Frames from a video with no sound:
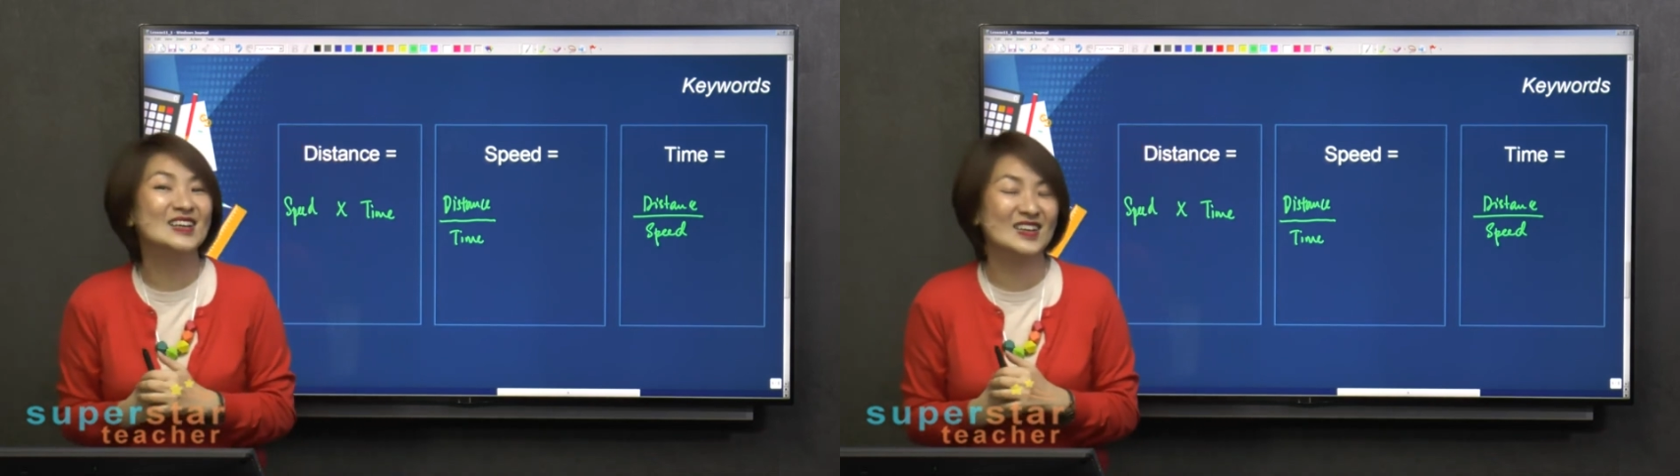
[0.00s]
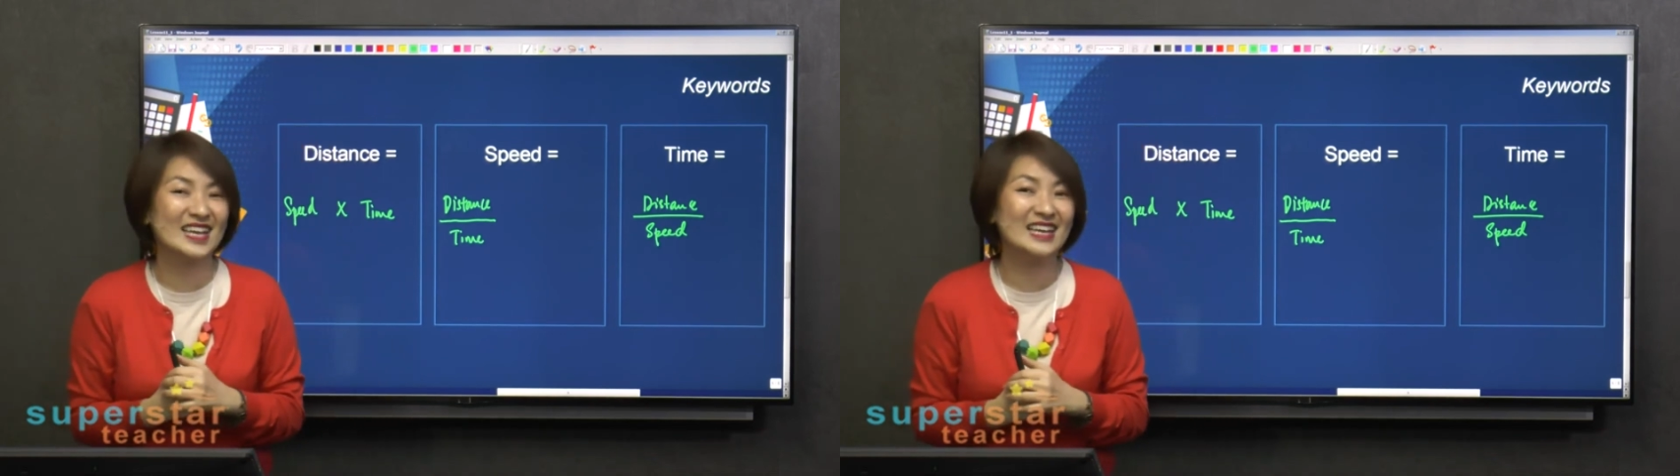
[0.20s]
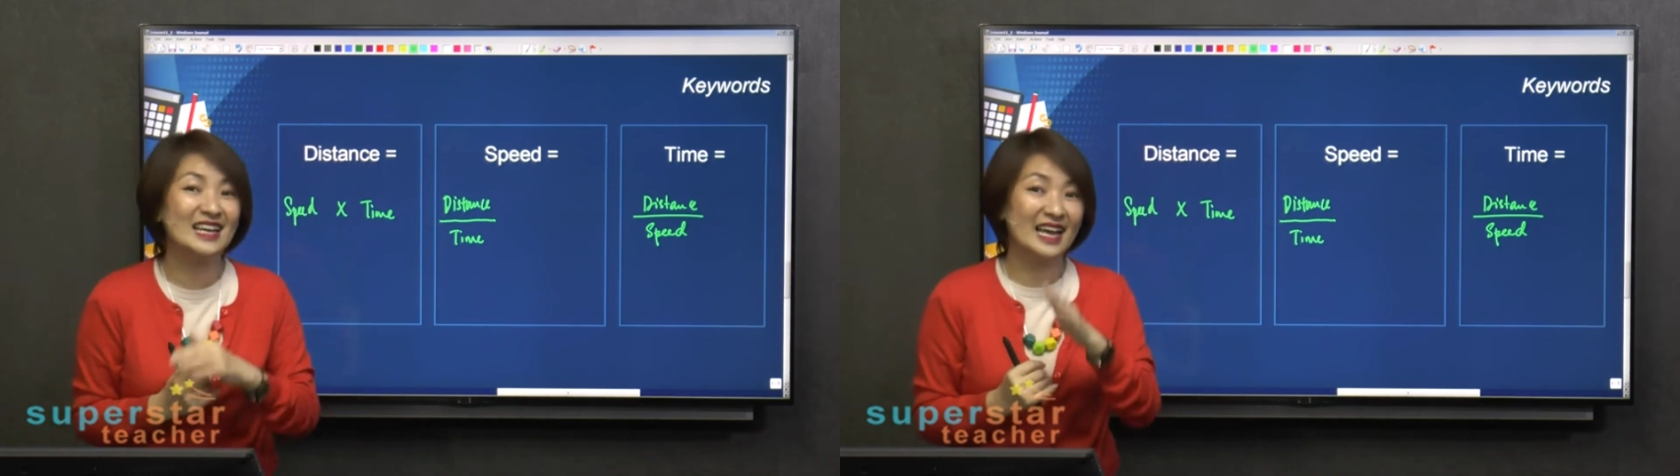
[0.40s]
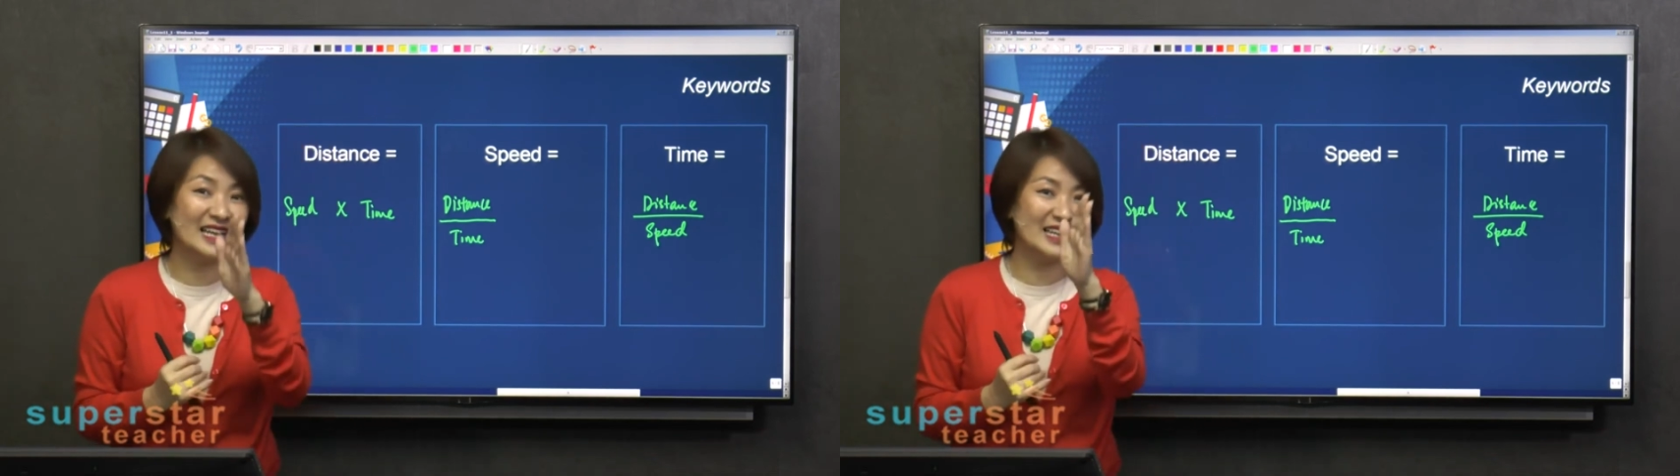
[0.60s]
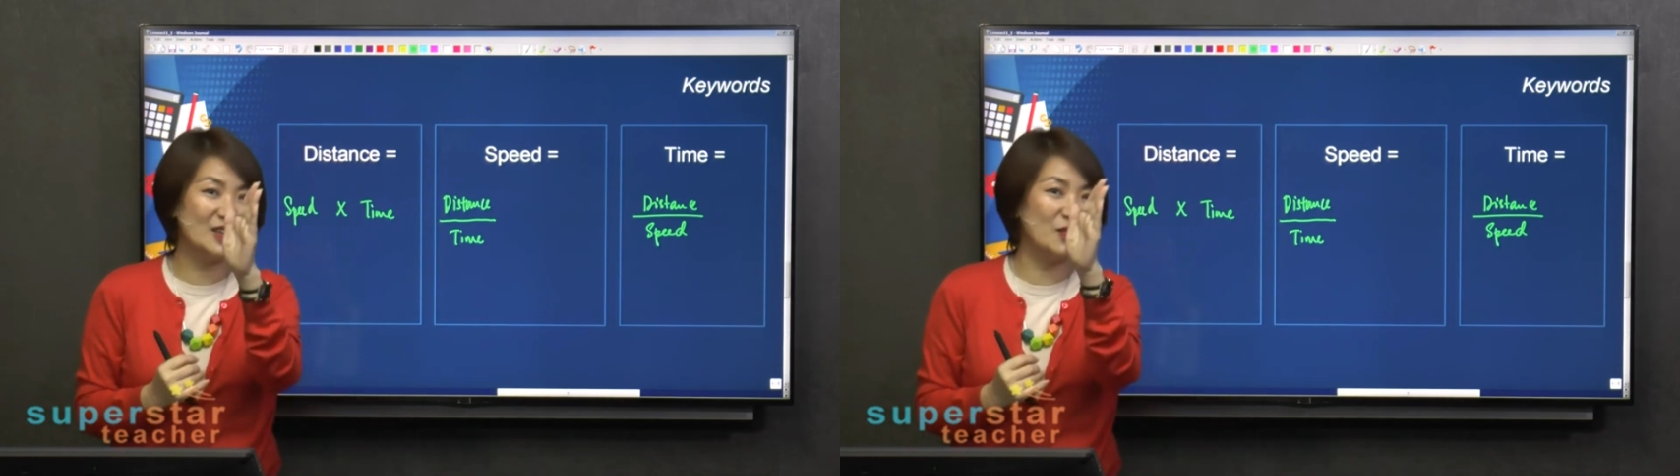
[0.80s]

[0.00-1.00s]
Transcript: Okay, and then it